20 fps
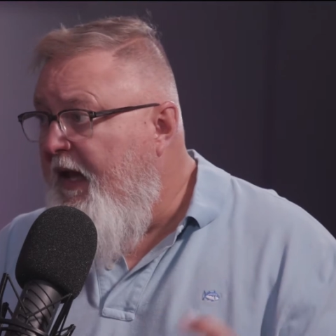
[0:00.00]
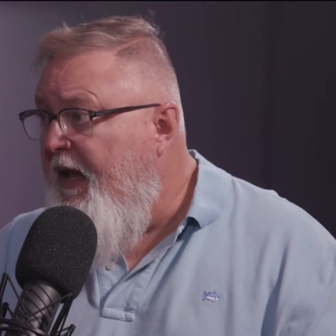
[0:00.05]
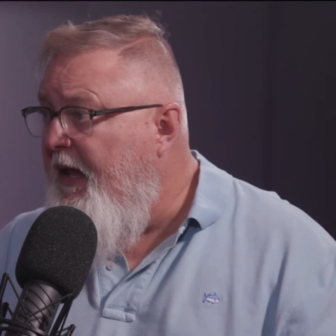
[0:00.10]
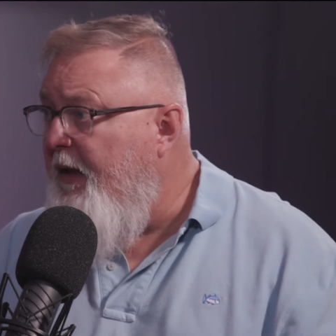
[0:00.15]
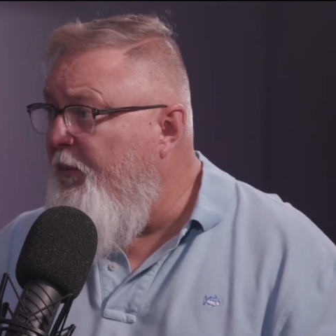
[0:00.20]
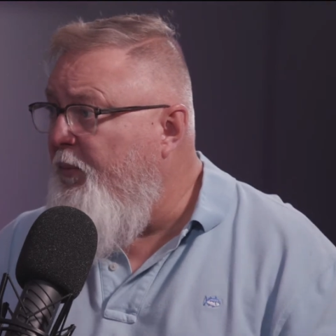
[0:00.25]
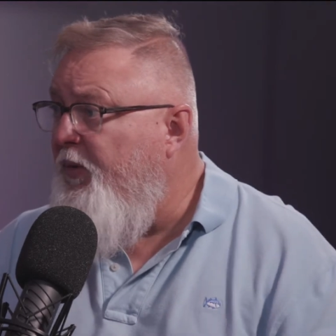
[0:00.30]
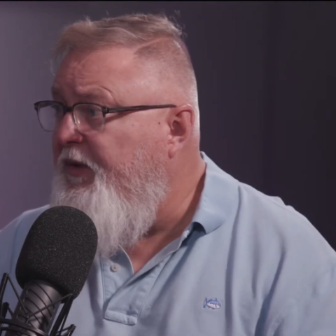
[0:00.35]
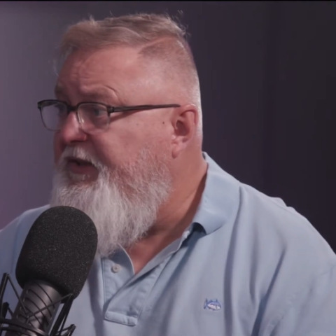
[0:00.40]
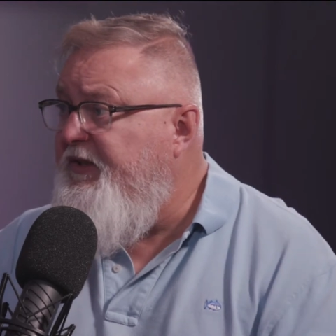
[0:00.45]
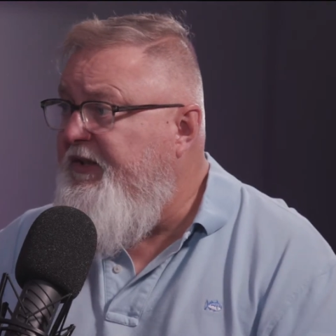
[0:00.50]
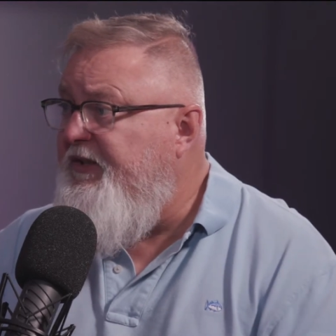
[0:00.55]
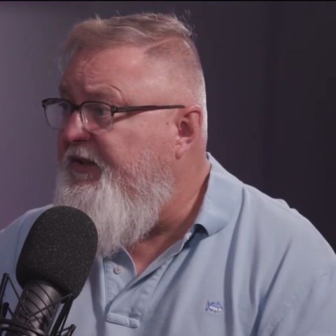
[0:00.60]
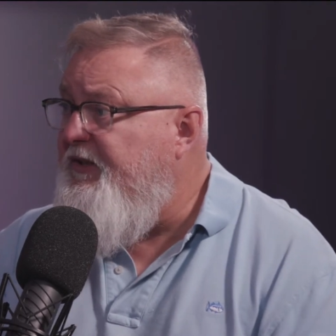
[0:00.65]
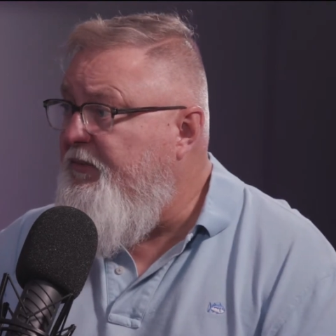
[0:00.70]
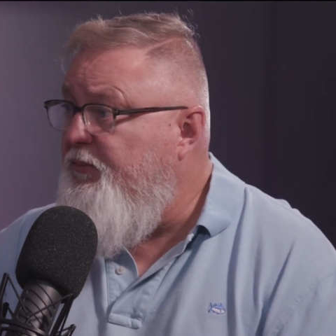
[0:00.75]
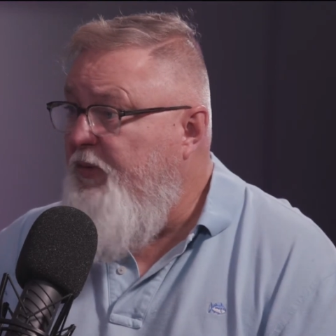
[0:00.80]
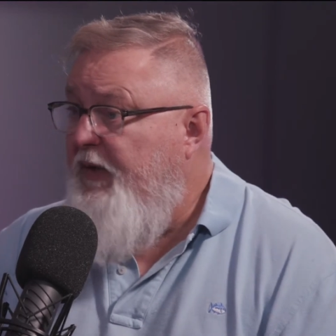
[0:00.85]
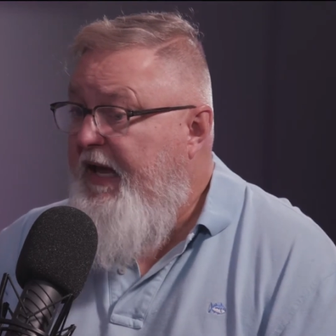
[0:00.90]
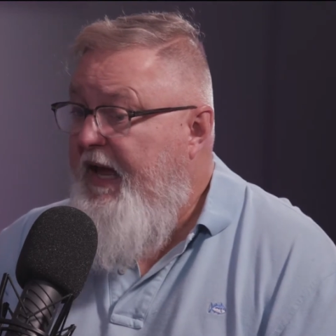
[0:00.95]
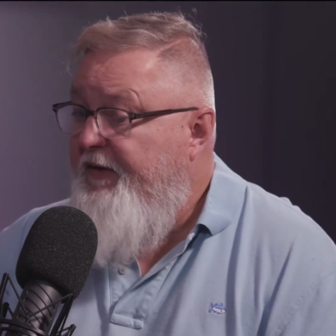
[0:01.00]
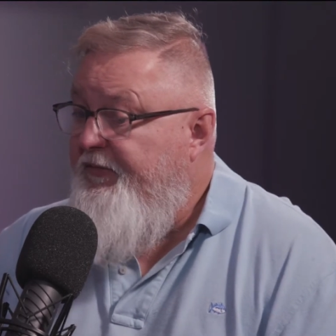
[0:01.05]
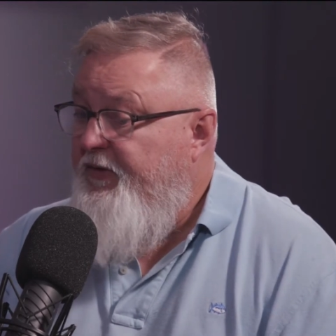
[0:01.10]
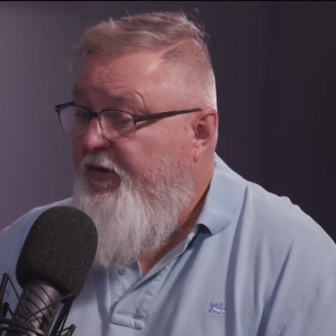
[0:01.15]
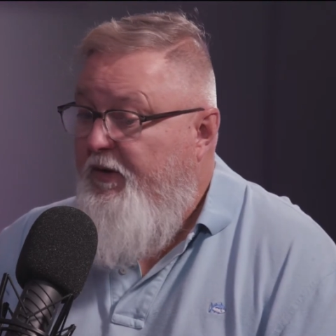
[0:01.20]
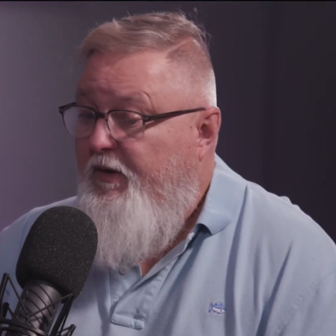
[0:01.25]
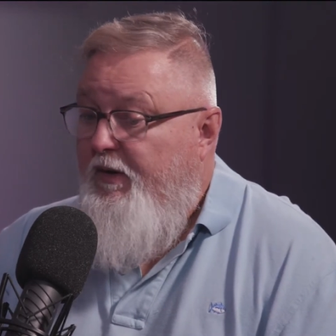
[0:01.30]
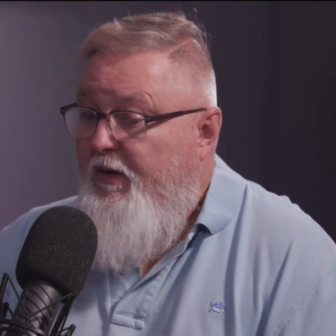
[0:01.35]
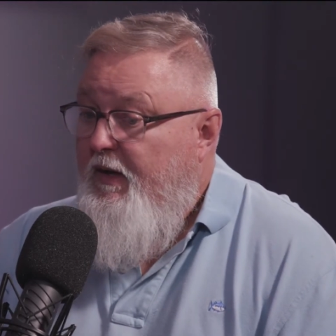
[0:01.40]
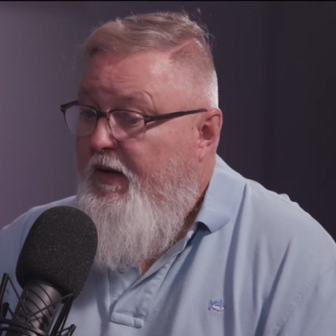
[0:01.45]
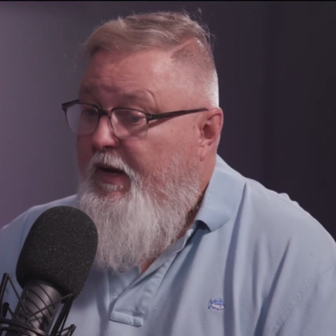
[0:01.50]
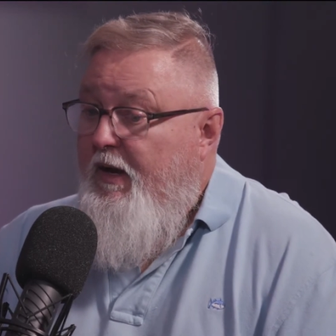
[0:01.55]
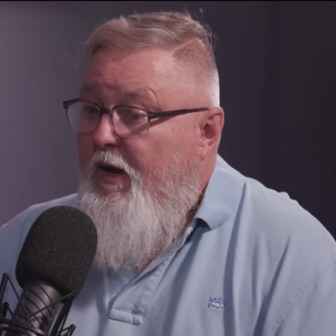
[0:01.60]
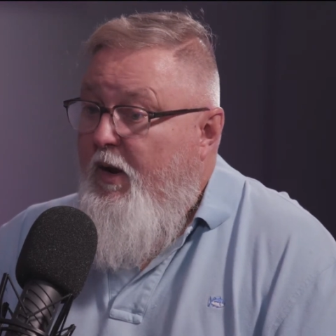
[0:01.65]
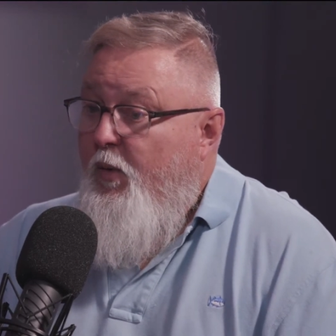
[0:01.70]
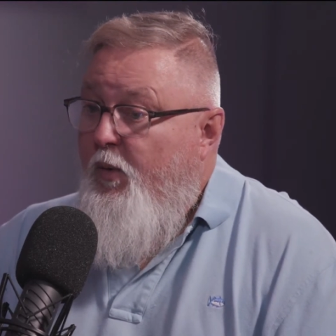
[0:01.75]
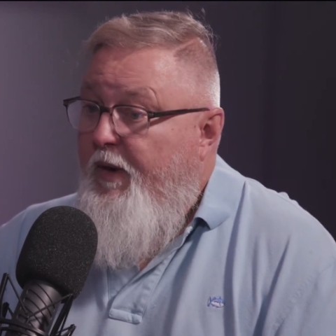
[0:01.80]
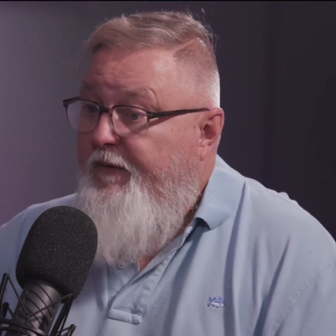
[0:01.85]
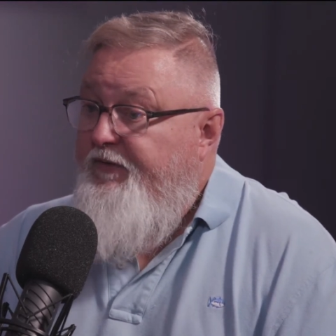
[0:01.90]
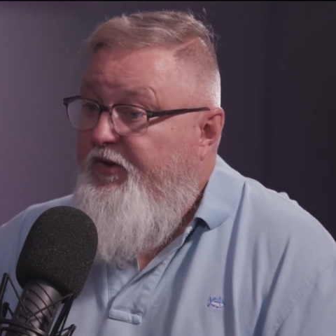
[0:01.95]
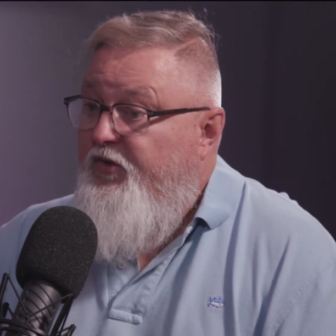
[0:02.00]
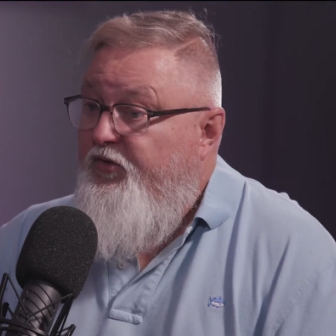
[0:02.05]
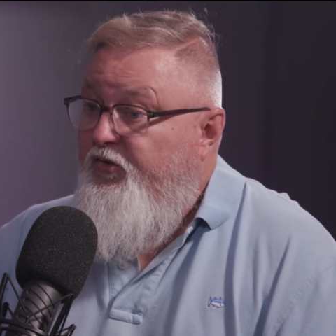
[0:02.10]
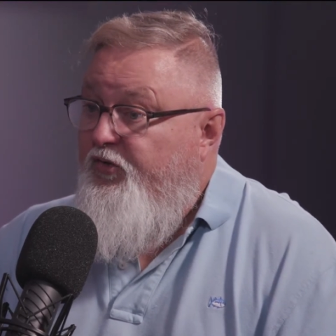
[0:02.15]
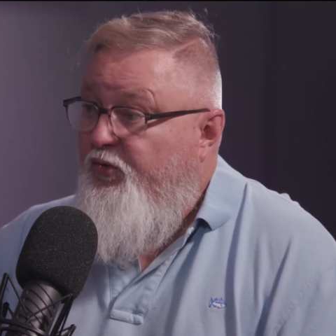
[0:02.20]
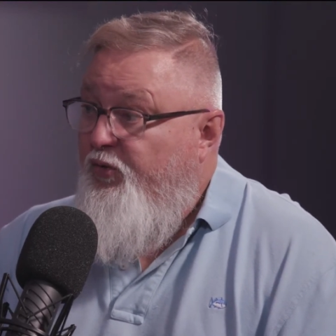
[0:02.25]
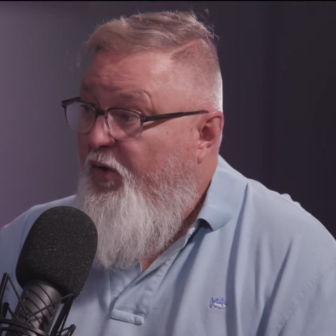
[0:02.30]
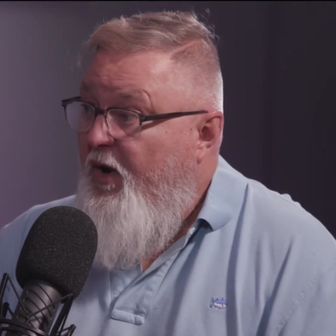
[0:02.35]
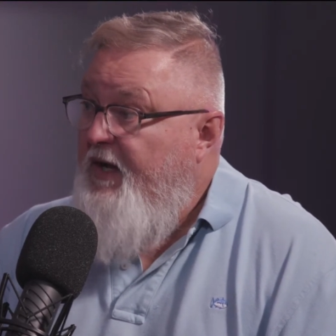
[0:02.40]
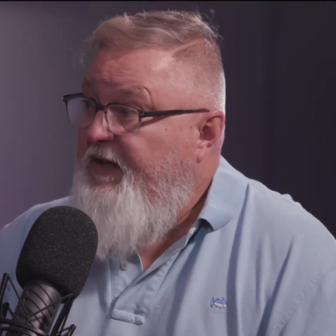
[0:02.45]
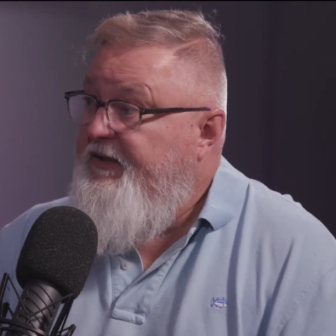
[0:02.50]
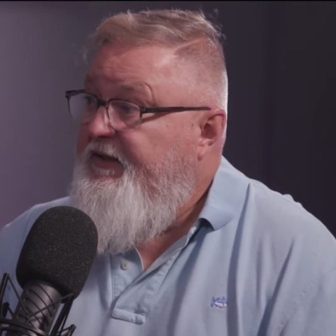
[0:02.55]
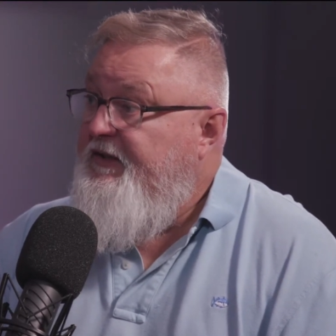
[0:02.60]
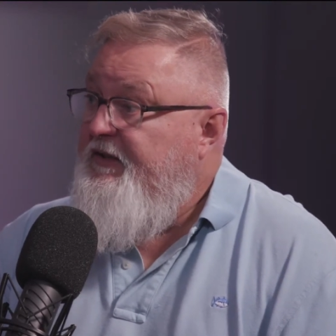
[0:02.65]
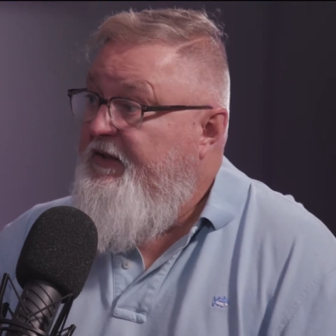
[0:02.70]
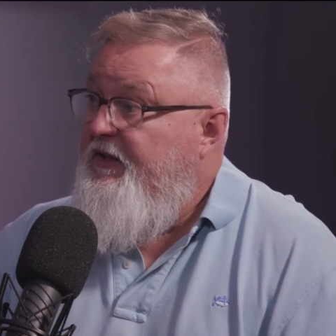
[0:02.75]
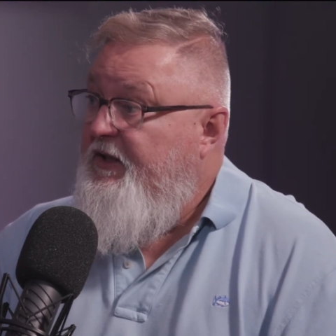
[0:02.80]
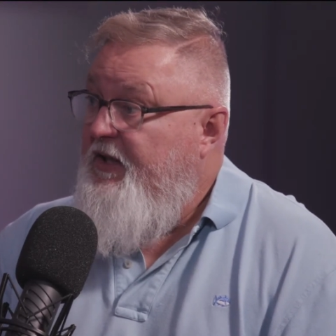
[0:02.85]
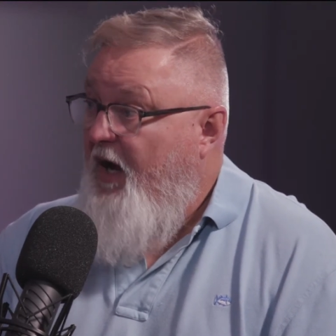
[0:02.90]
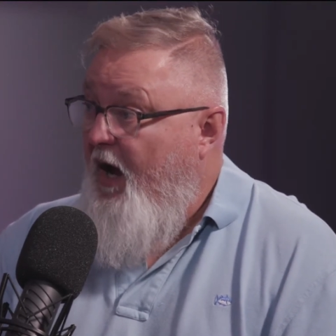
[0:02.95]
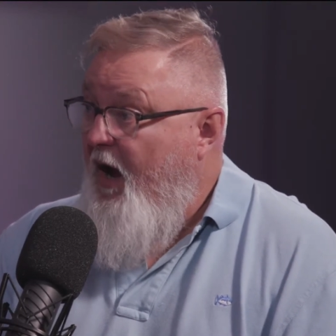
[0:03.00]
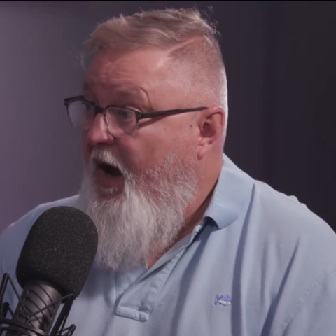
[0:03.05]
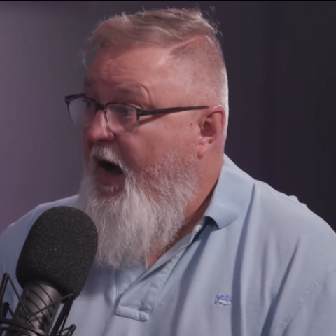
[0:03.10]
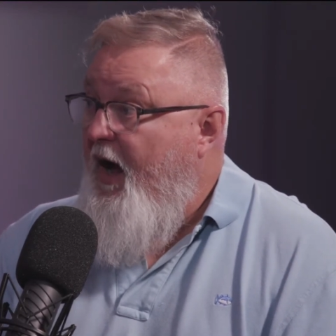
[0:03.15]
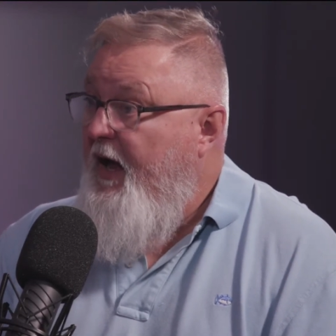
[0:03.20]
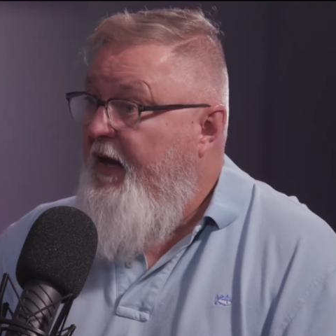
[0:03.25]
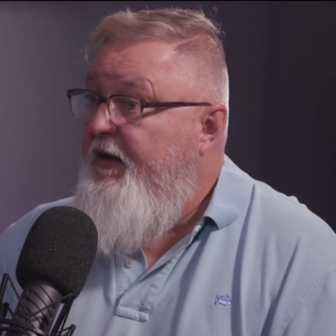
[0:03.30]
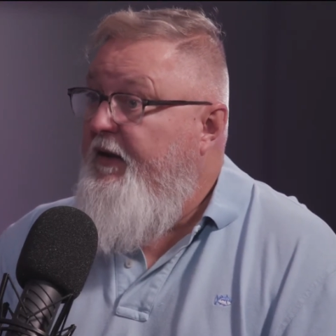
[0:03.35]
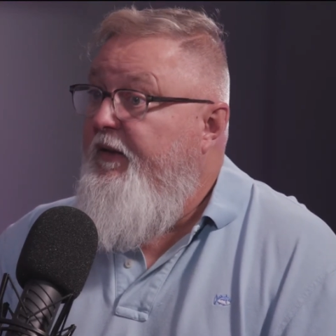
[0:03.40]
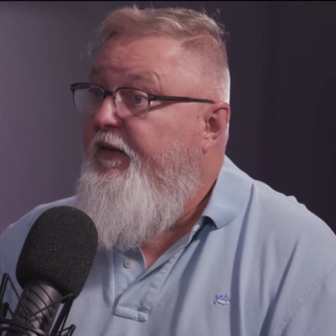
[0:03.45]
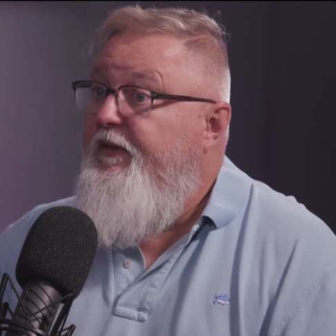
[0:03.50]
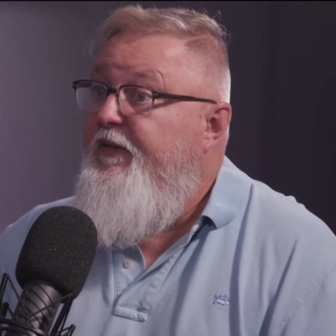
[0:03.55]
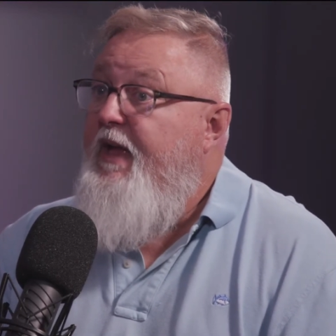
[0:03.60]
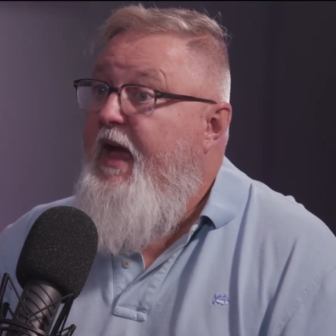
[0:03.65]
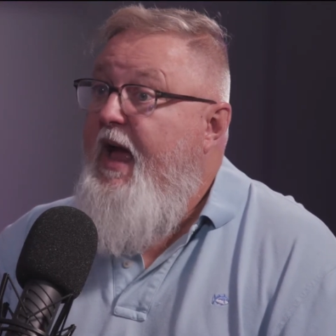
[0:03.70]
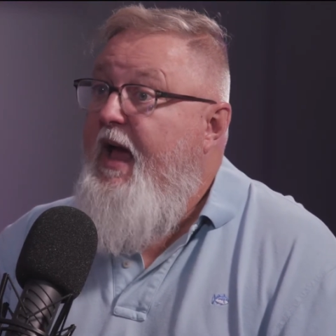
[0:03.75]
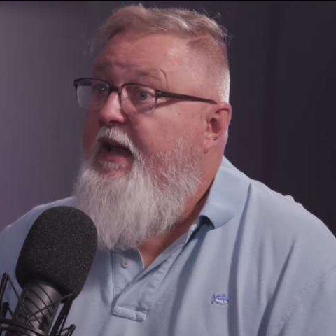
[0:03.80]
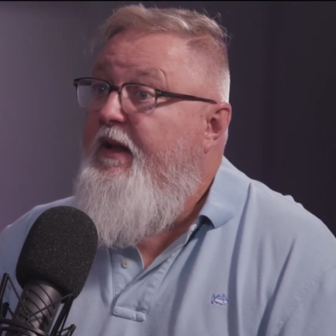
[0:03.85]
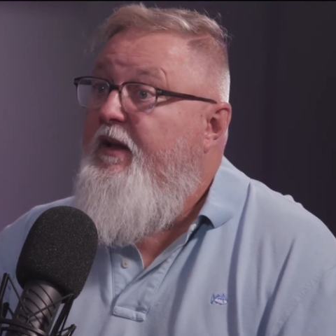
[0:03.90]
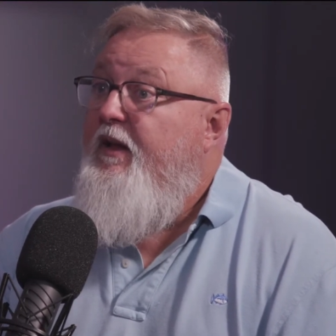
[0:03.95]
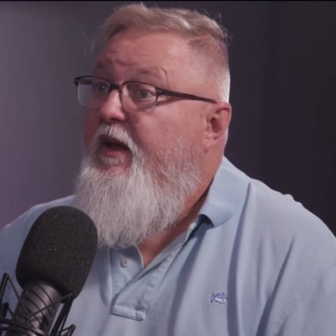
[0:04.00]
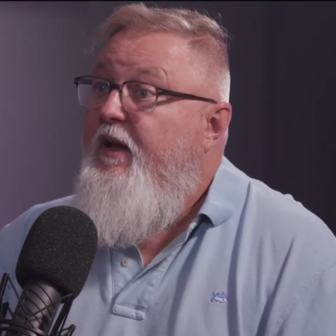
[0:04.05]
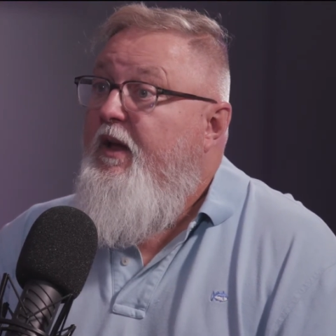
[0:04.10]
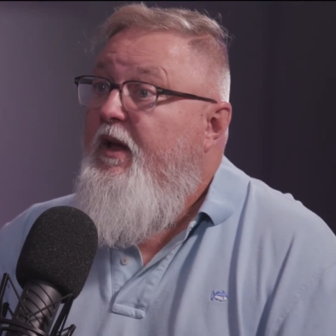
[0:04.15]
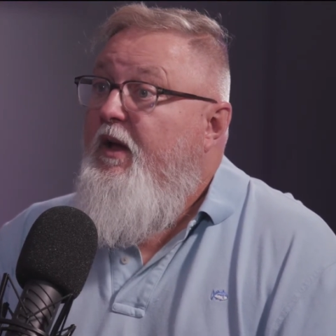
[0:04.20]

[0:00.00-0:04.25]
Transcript: And we have to trust God that